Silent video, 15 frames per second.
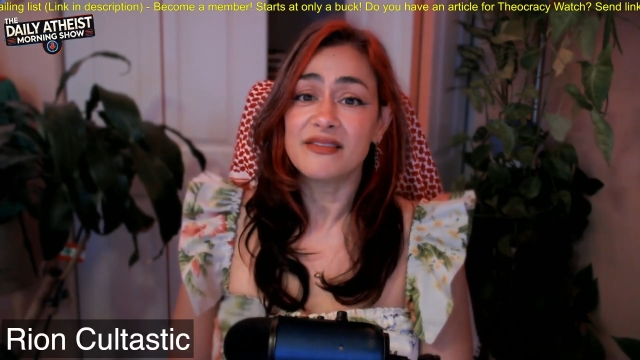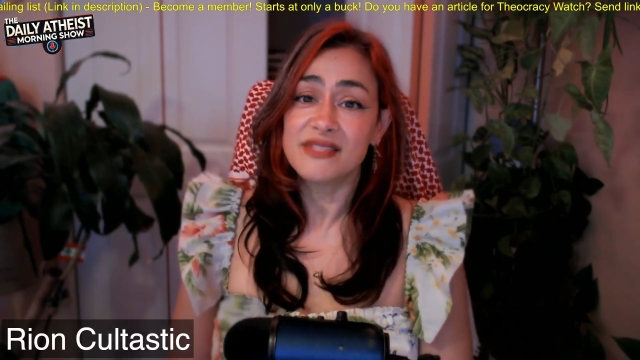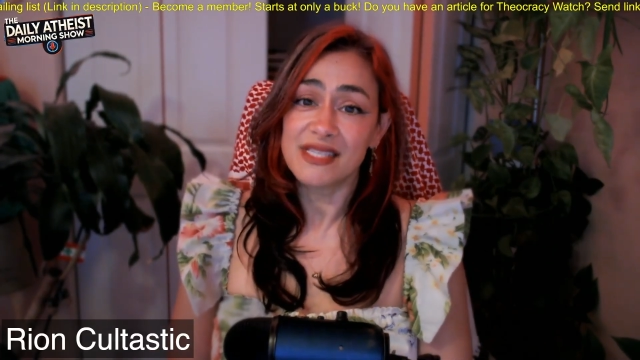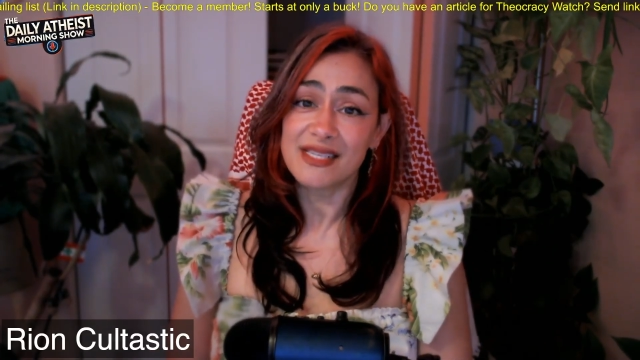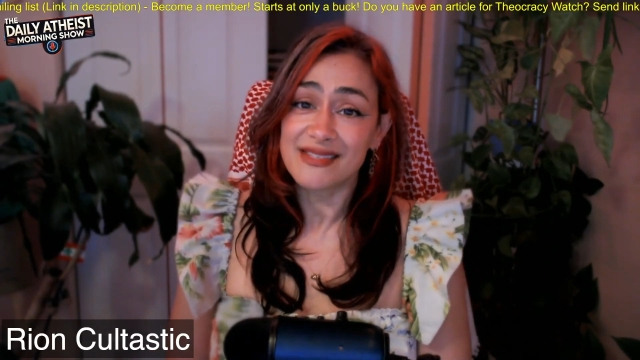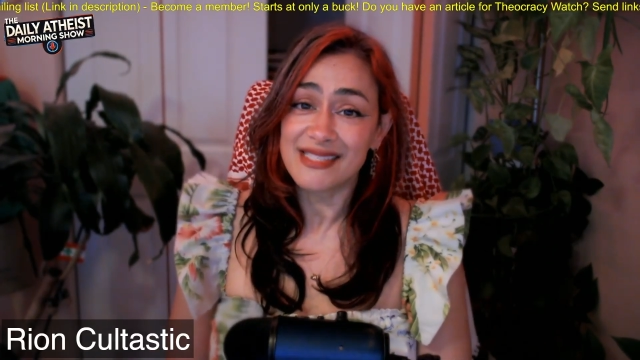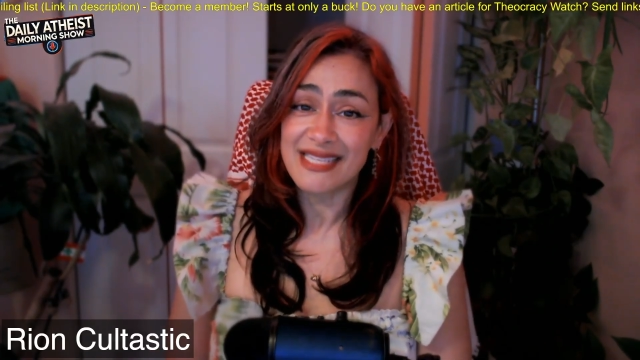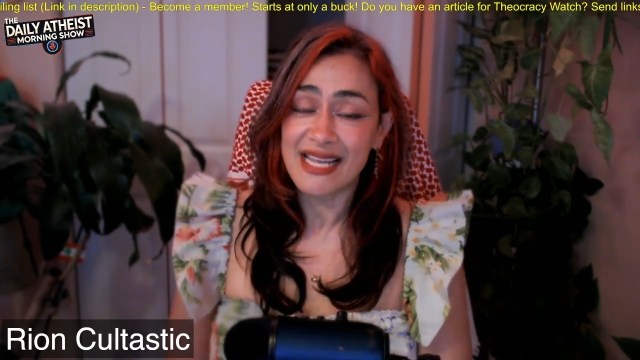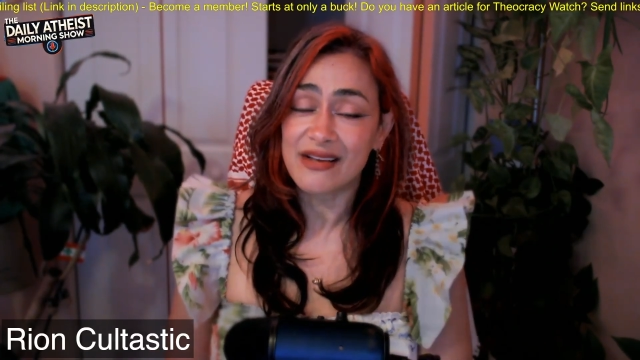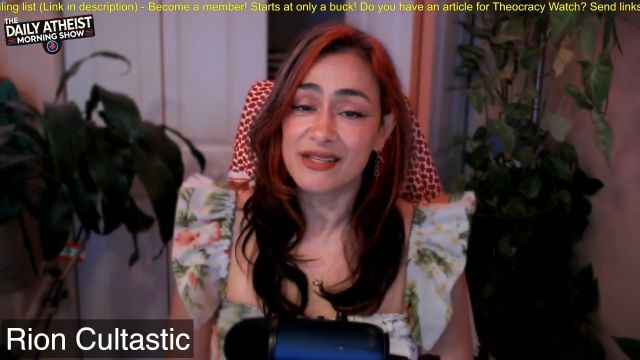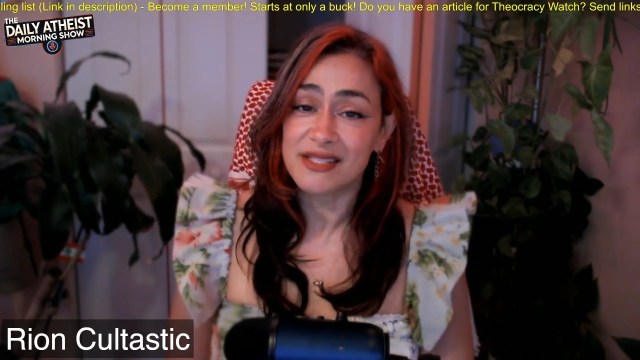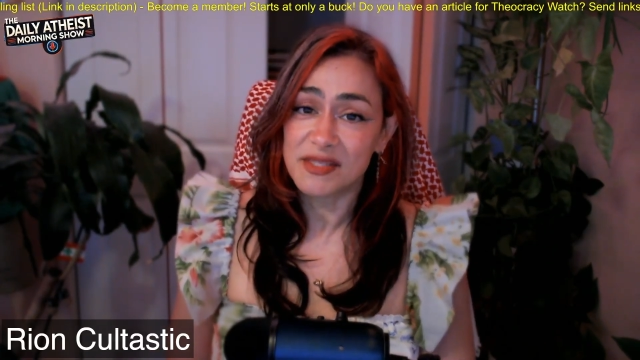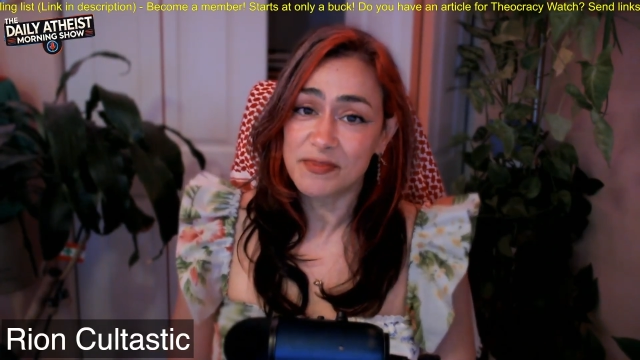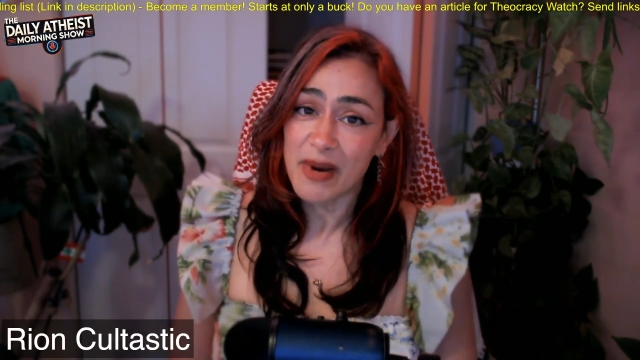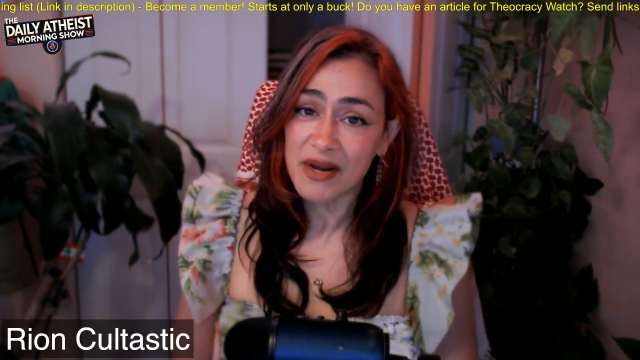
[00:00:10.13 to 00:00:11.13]
is now
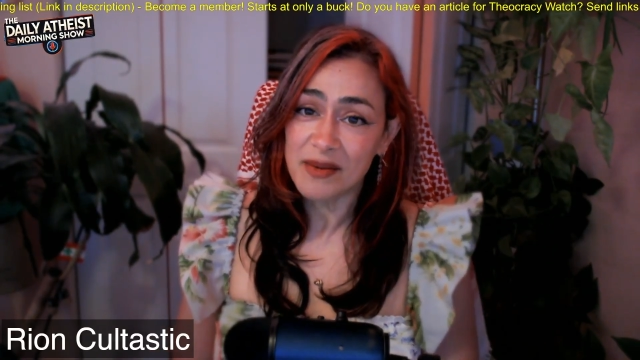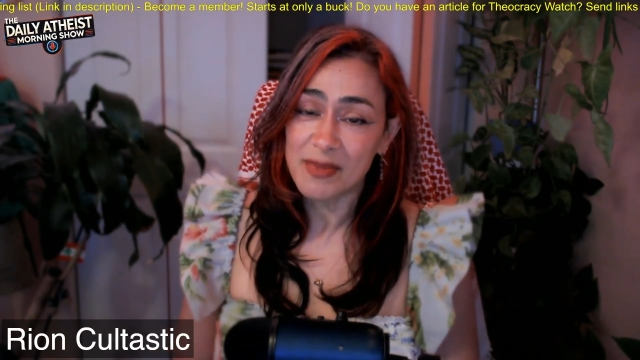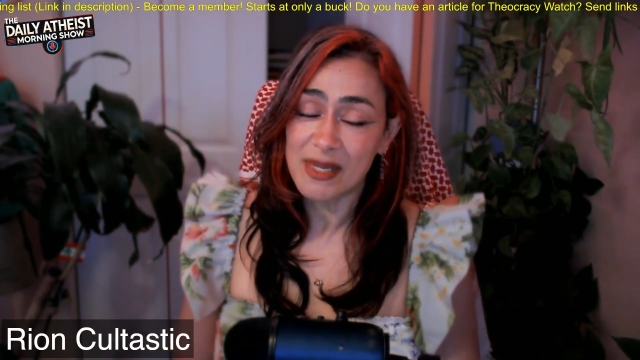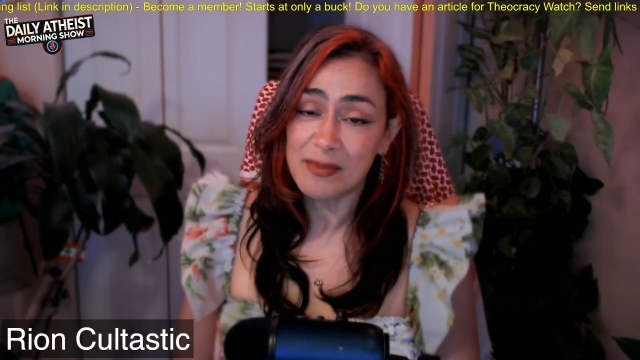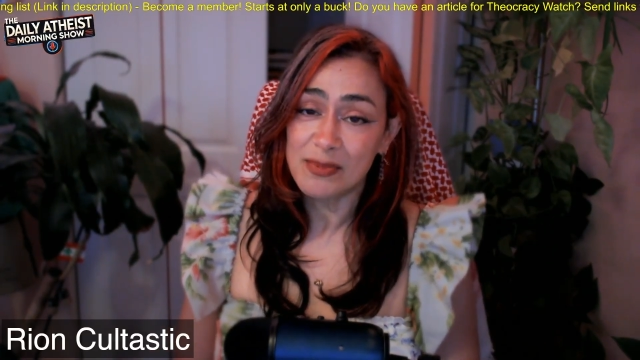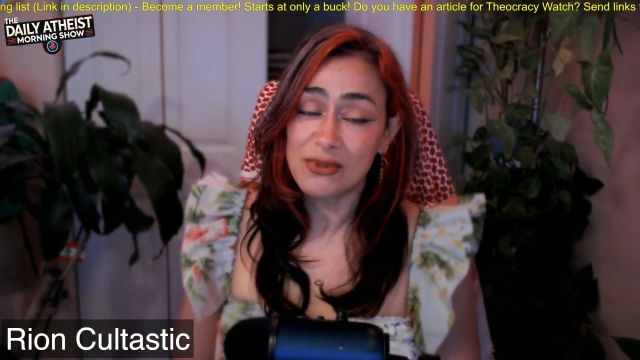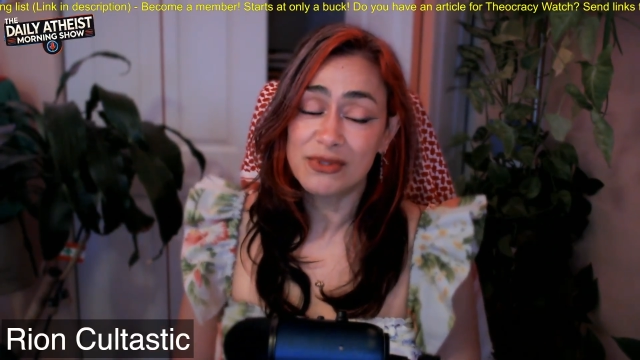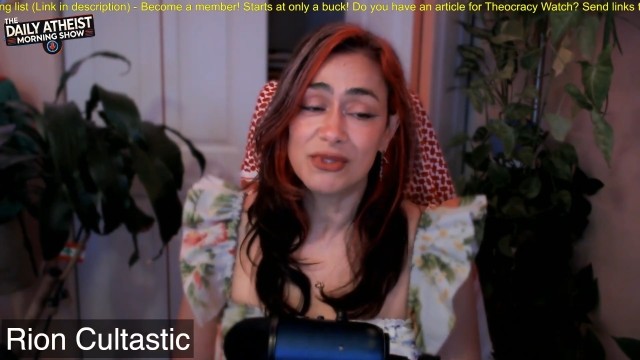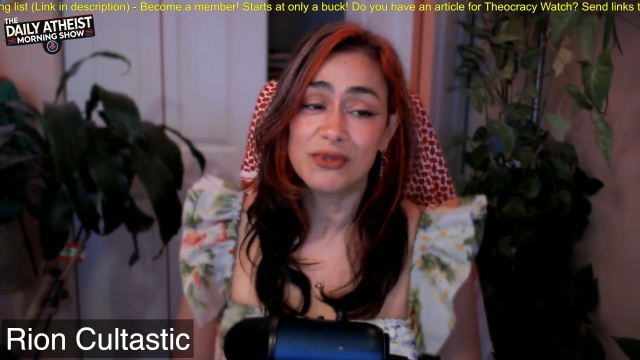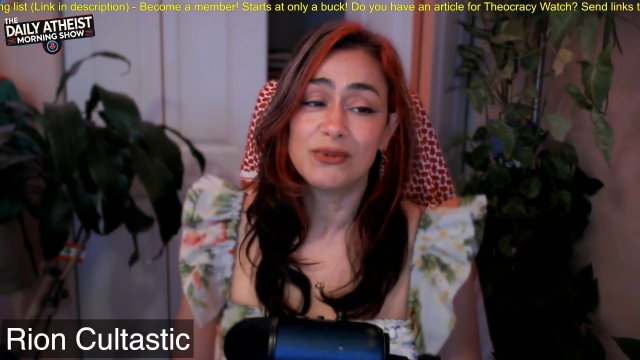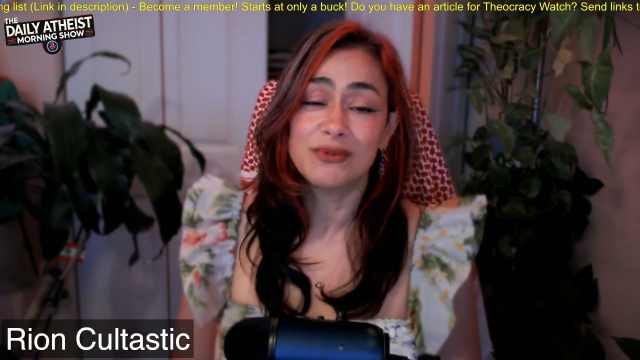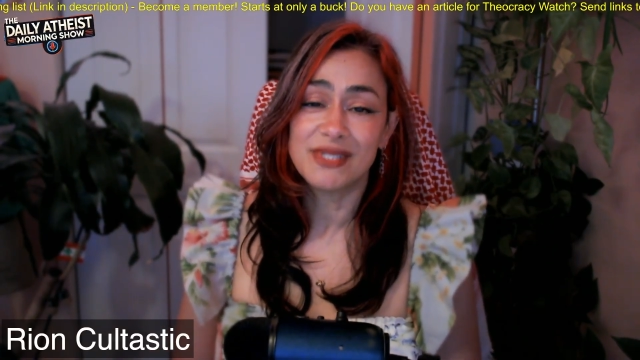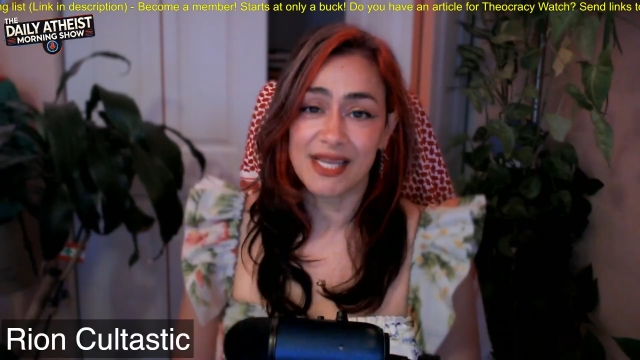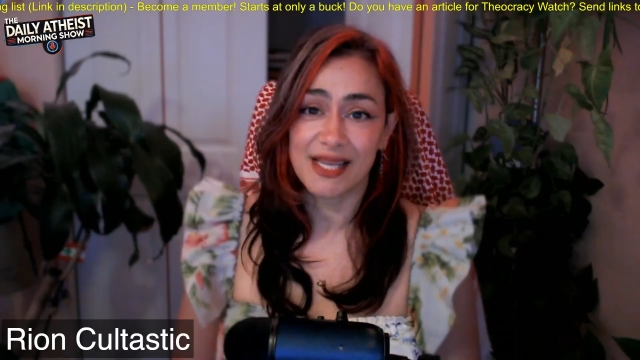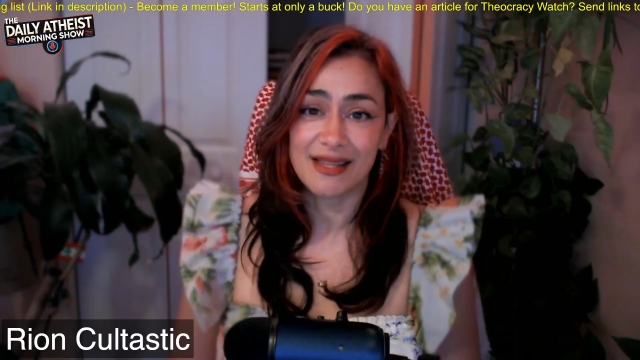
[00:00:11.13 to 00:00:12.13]
inspiring people to
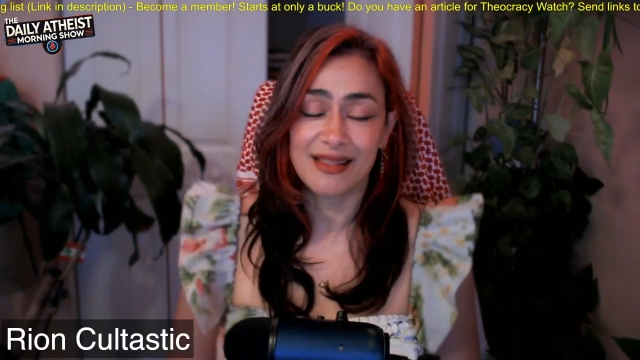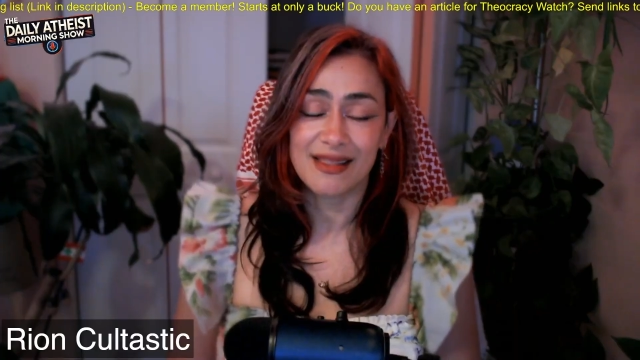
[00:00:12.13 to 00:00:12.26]
take them.